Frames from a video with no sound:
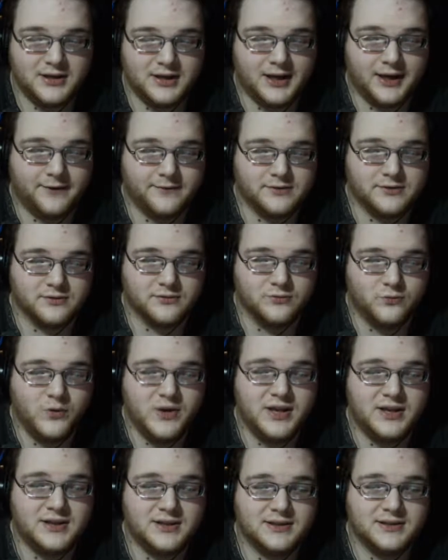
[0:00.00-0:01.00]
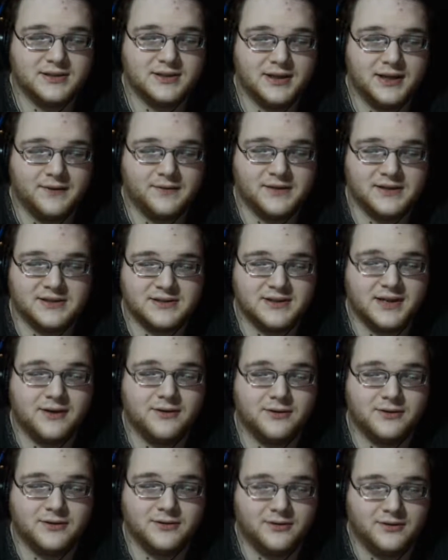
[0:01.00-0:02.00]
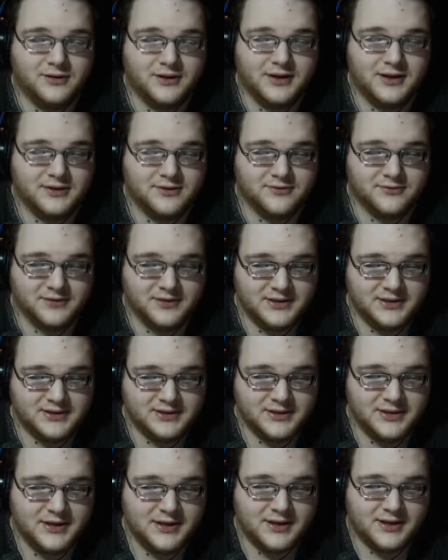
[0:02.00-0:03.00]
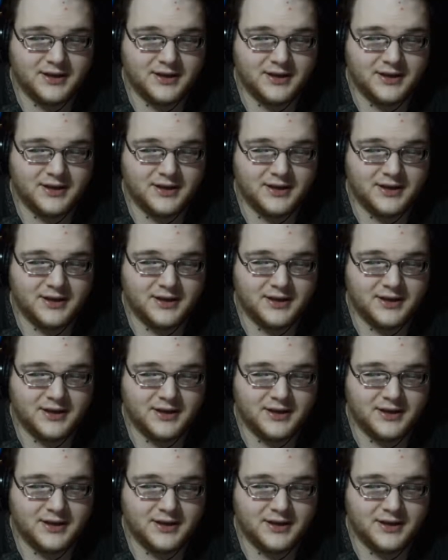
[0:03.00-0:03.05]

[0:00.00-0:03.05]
After weeks of hysterical interest,